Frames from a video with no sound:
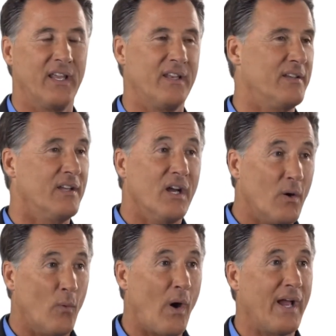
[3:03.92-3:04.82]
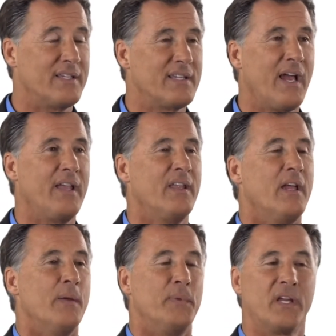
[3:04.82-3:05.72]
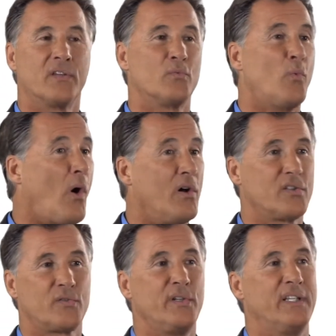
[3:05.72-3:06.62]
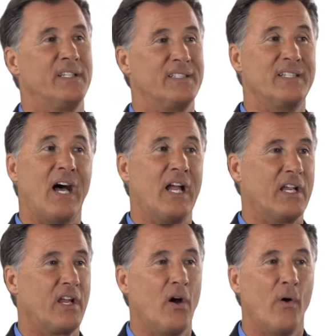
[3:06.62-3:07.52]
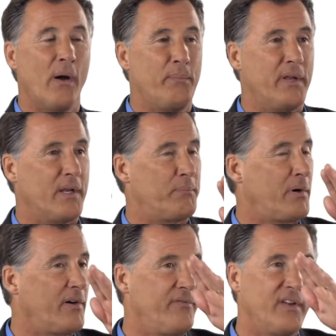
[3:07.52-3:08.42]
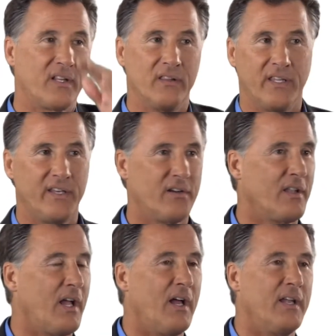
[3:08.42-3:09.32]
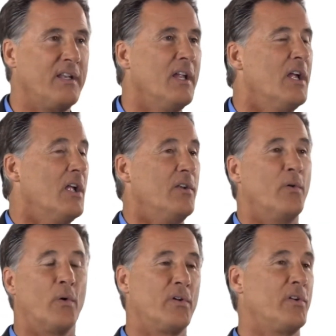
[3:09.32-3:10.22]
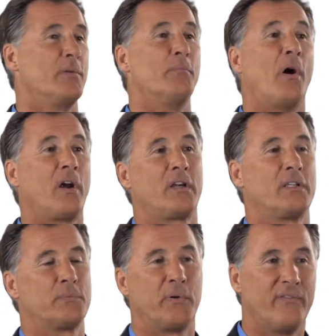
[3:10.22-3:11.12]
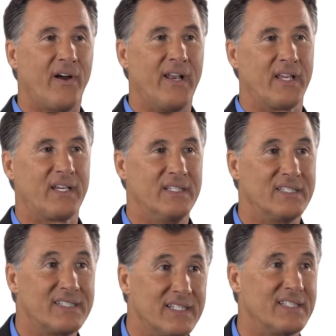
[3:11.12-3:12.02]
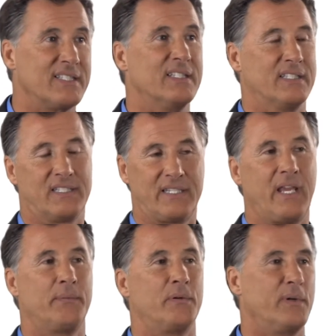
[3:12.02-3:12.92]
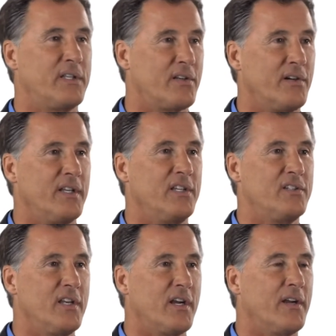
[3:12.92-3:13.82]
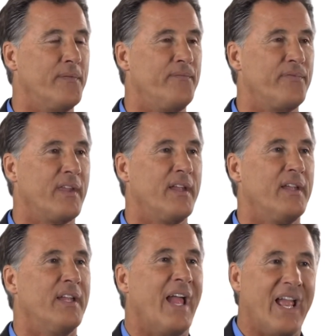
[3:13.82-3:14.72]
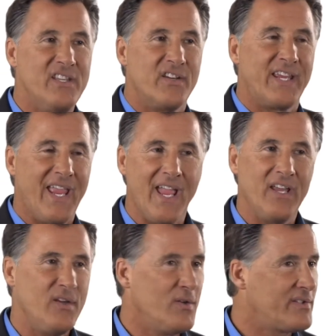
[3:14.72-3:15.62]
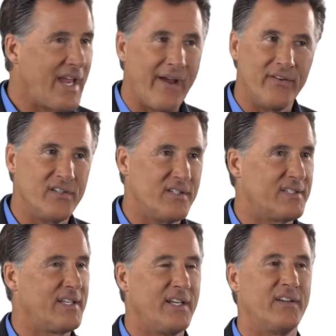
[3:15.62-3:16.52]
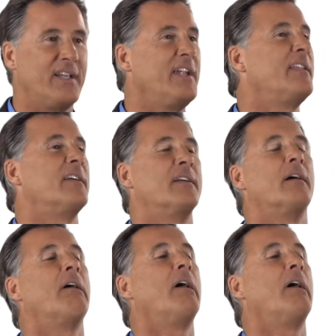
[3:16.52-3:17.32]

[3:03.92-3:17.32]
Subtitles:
And why is that? Because Wall Street does not go up in a perfect linear line, nor do the markets provide a consistent, stable return each year. And you can't use averages here either.